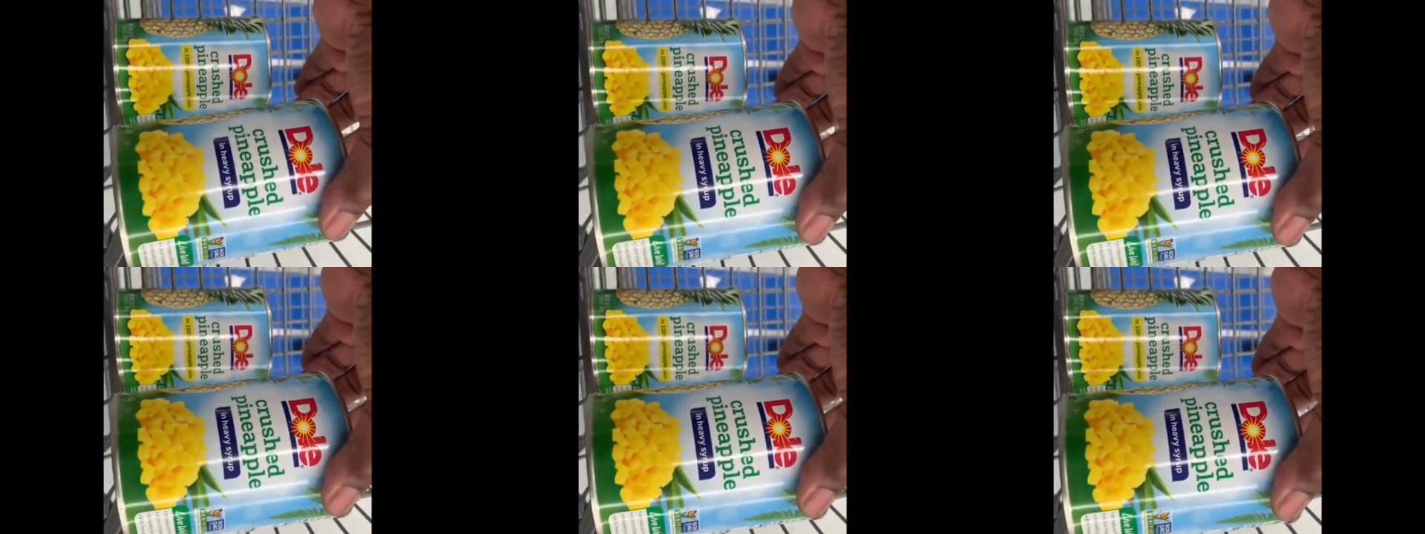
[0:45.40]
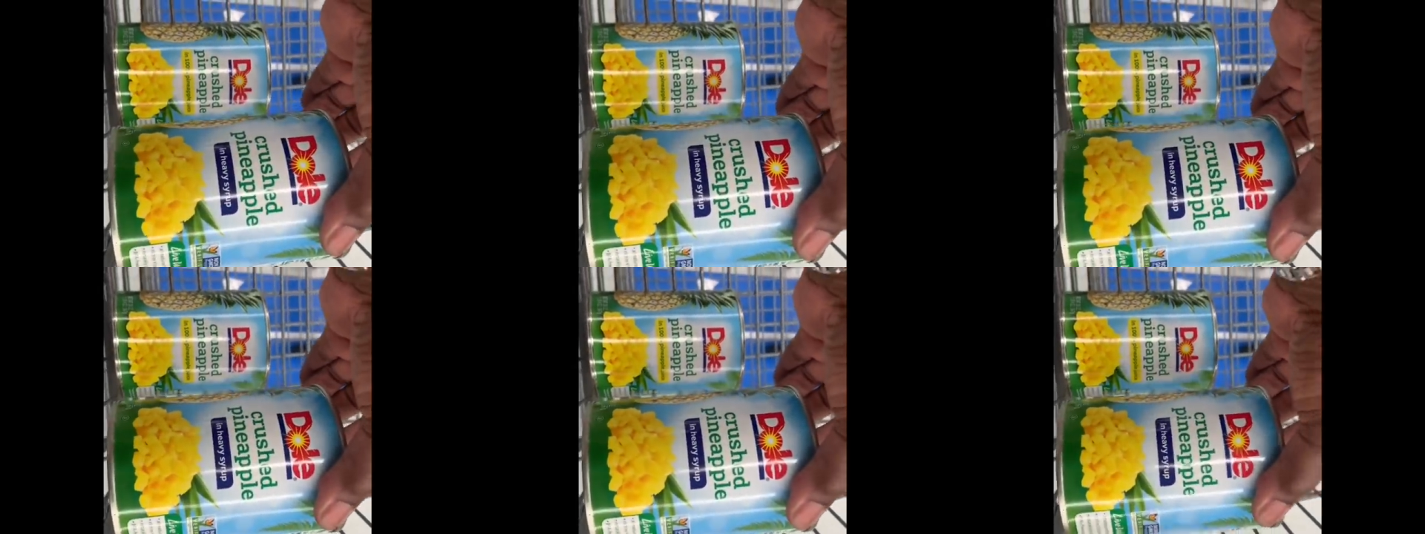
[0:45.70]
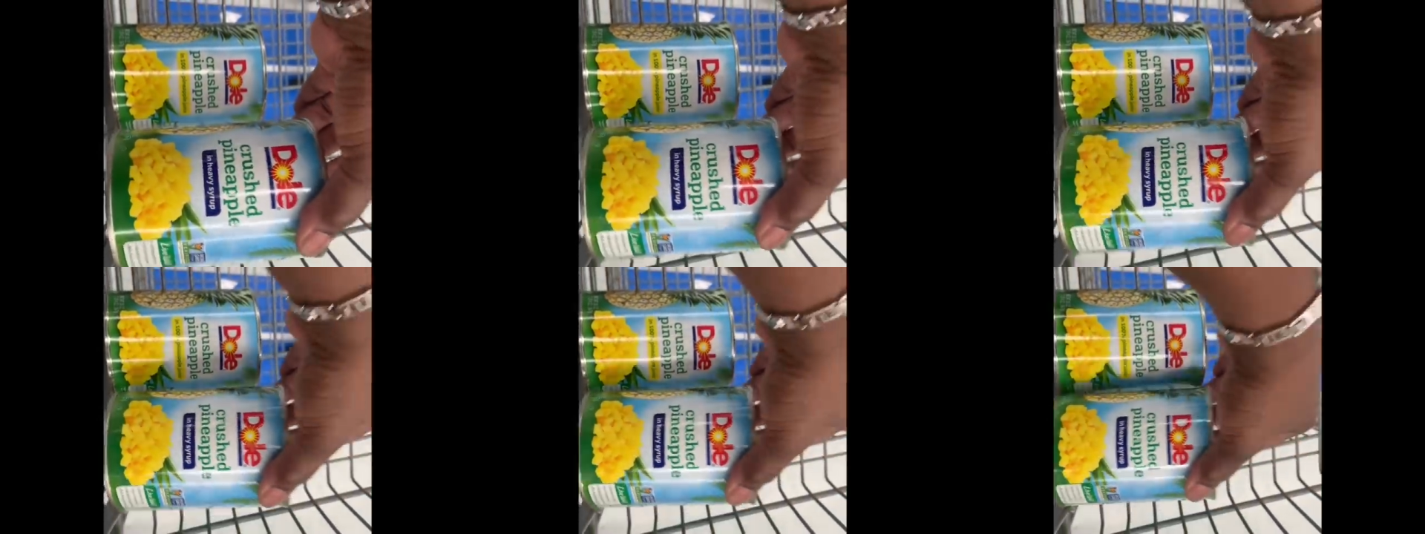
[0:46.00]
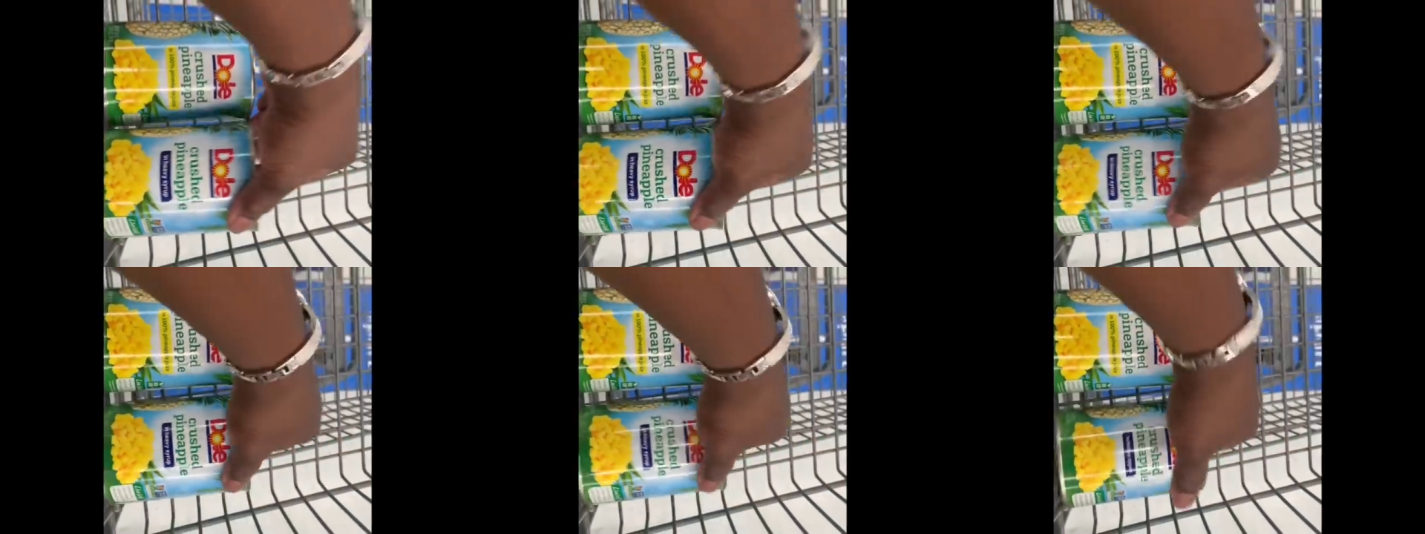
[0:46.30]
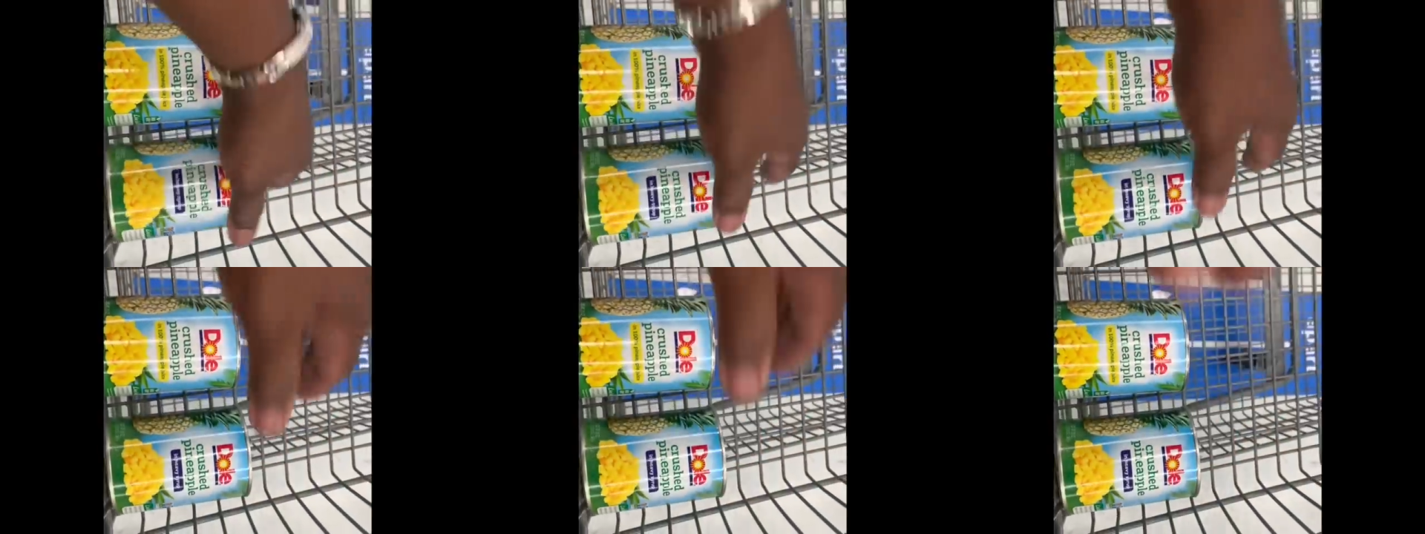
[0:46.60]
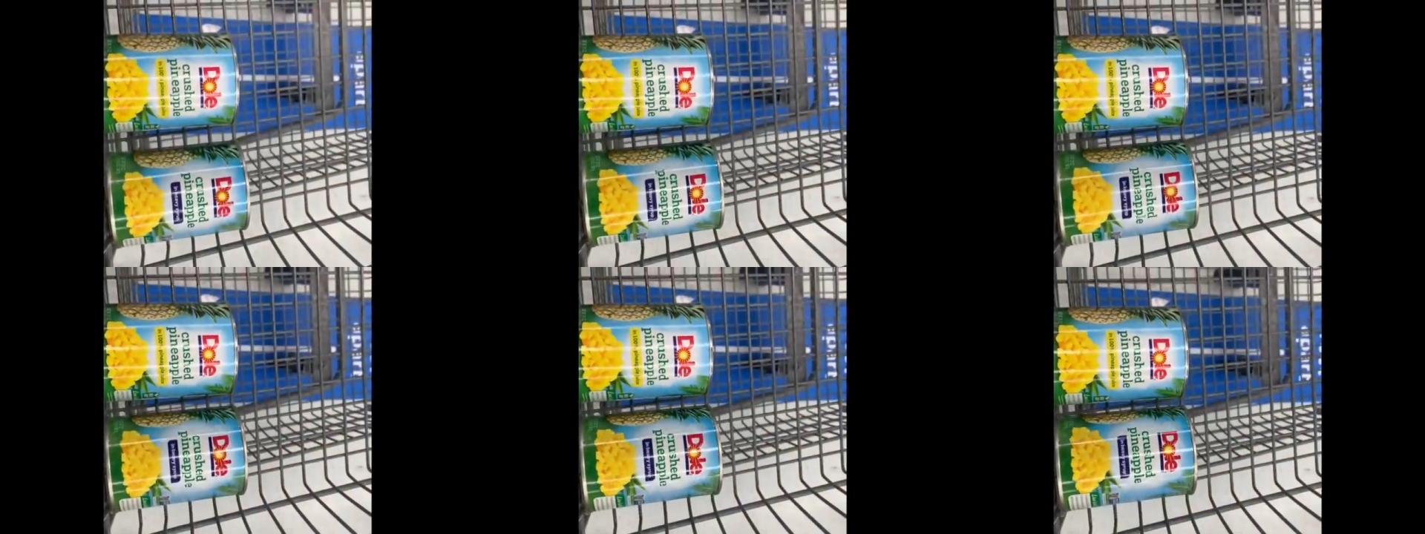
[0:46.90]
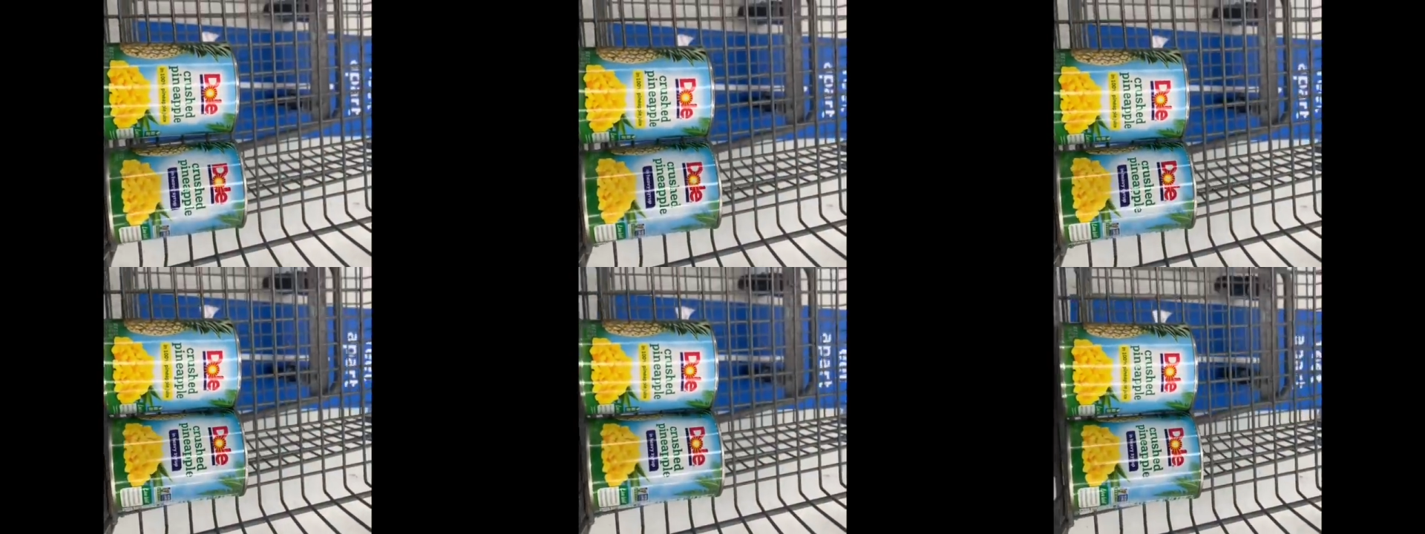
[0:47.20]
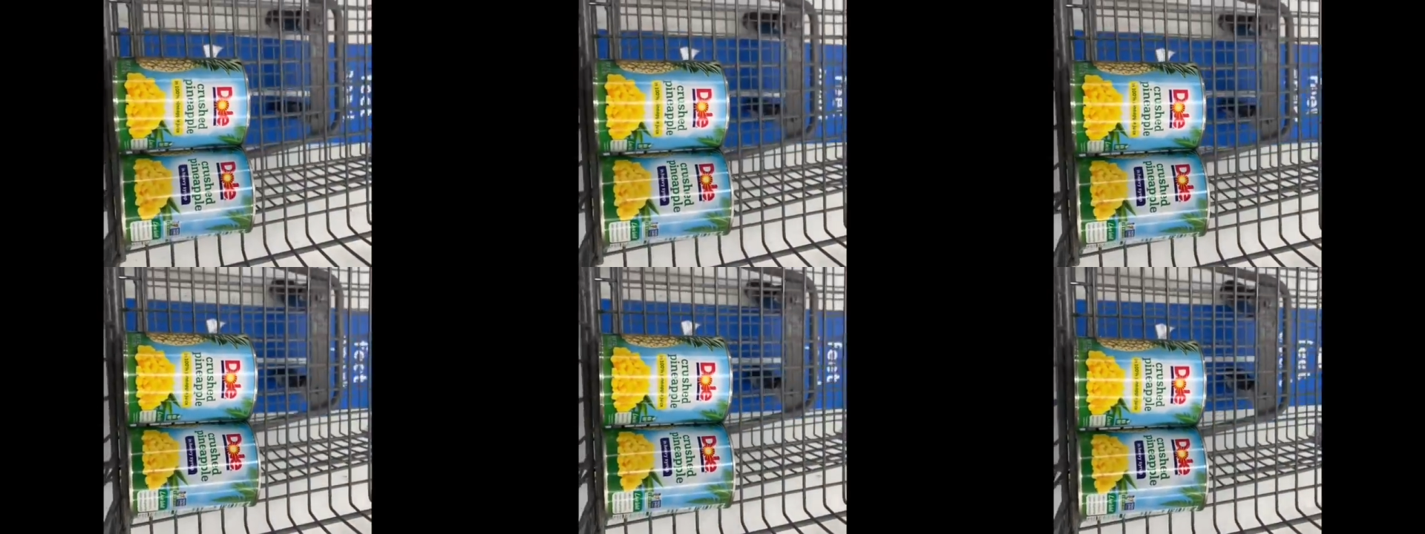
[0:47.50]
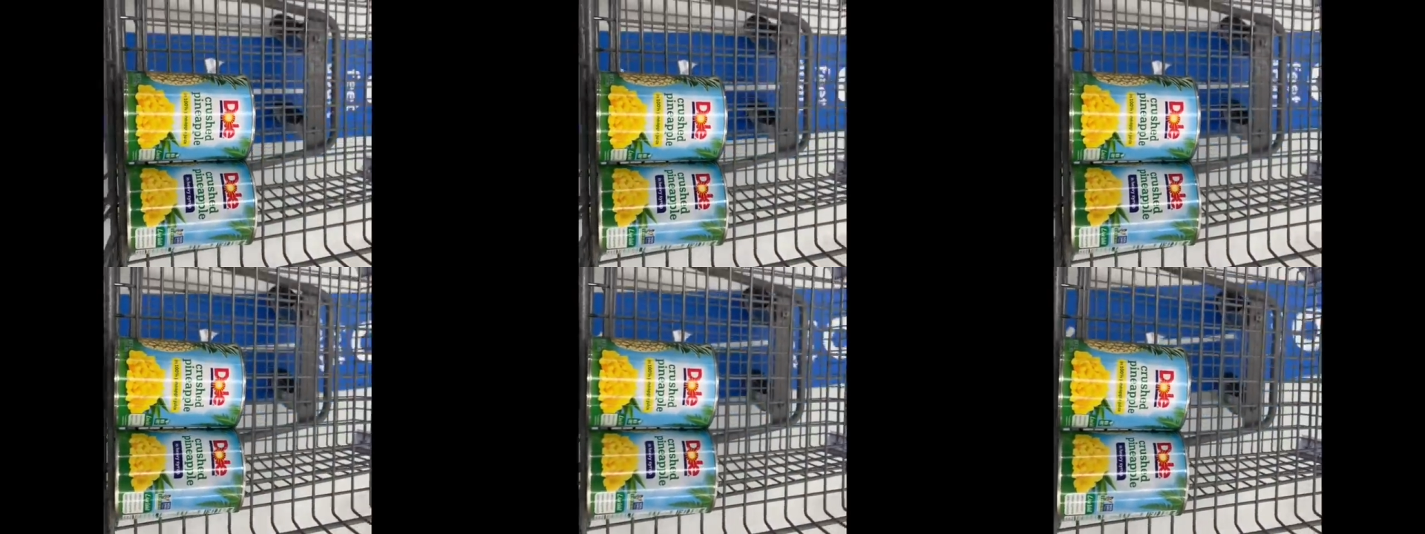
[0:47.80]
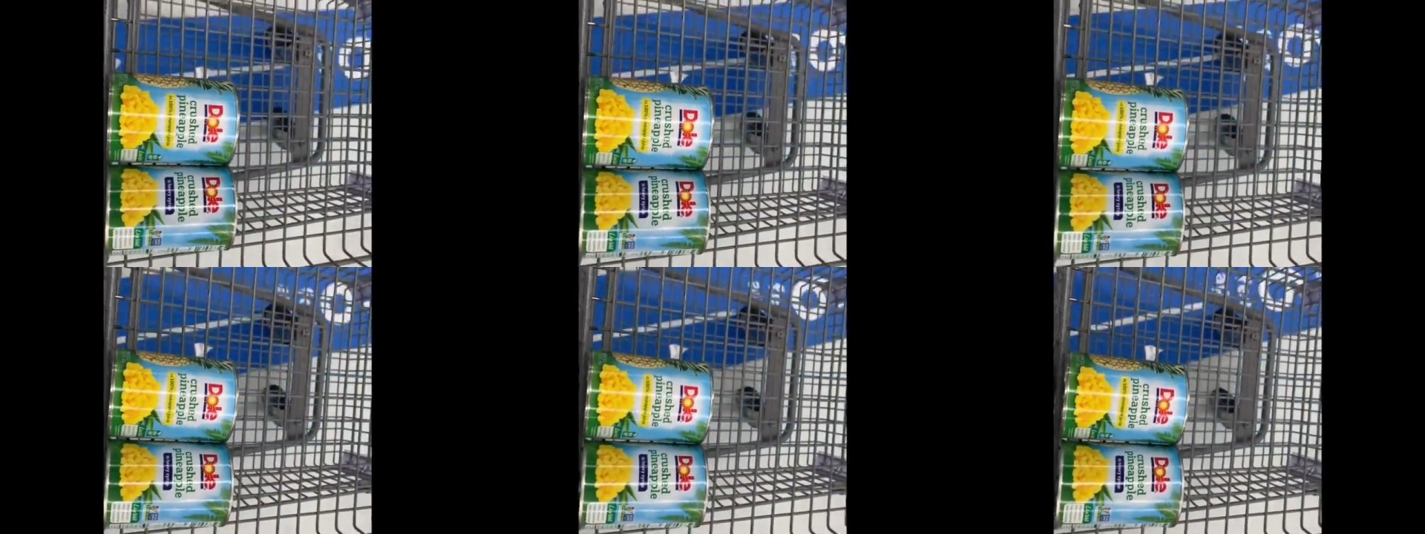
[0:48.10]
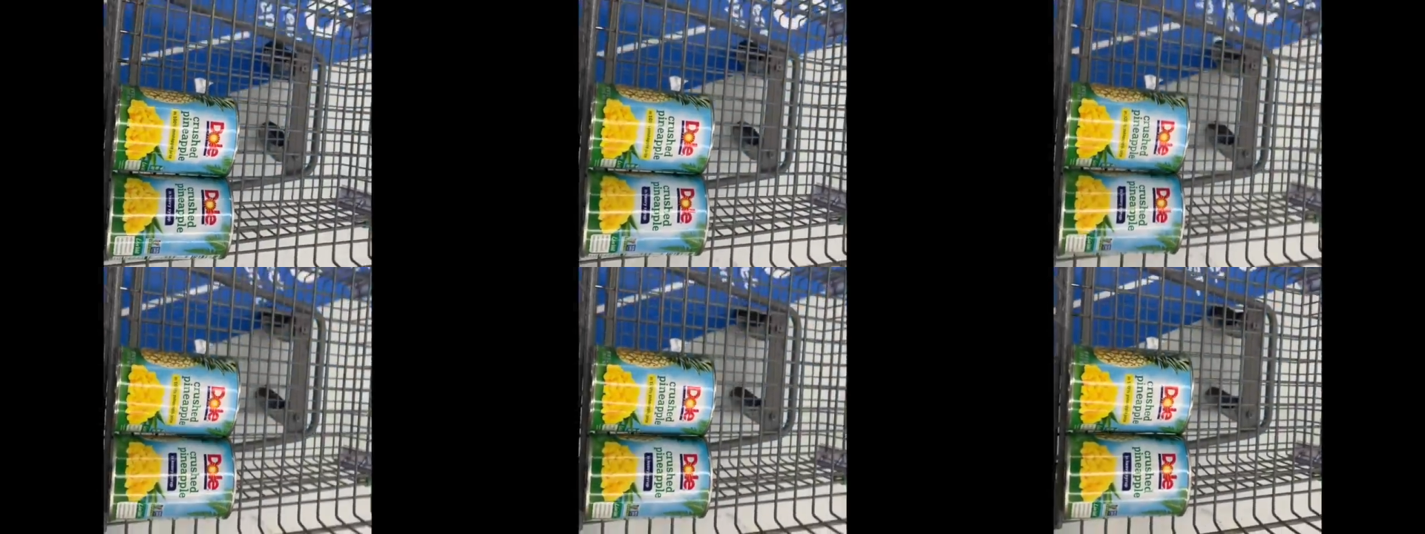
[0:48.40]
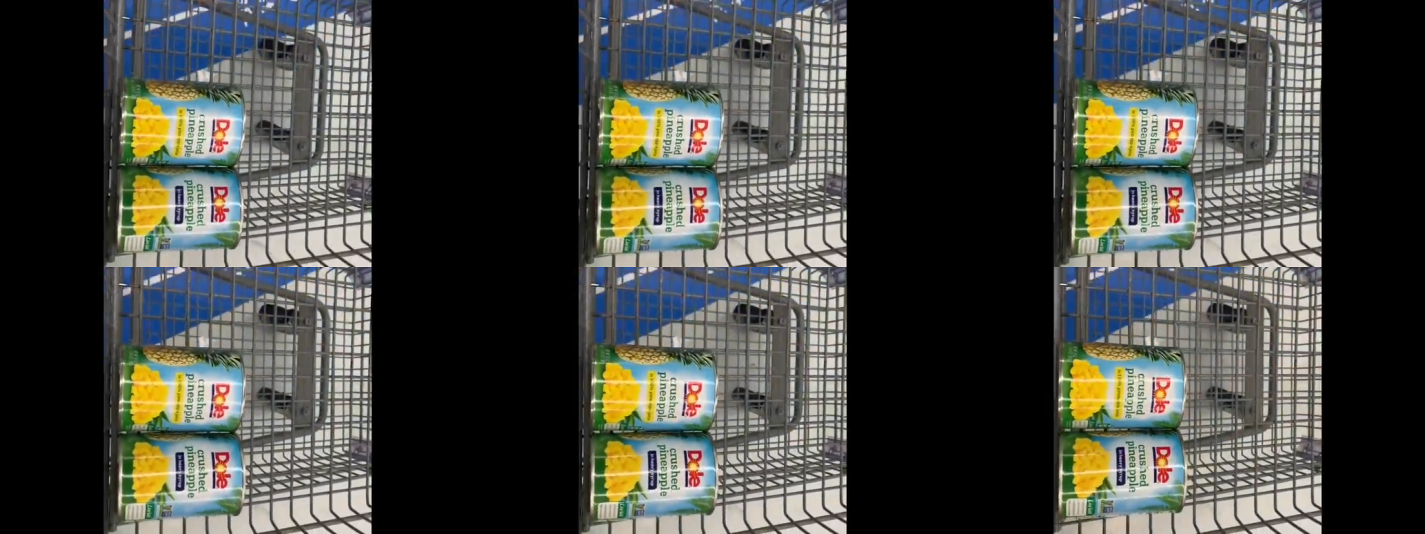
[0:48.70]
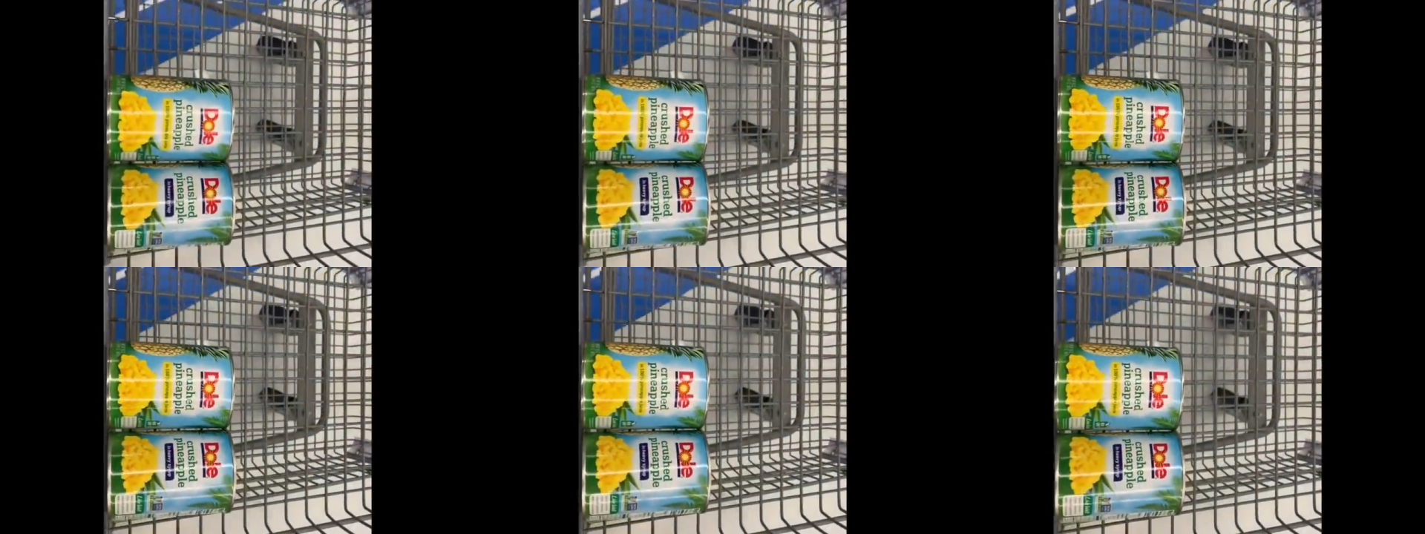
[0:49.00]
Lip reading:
[unreadable: no face in view]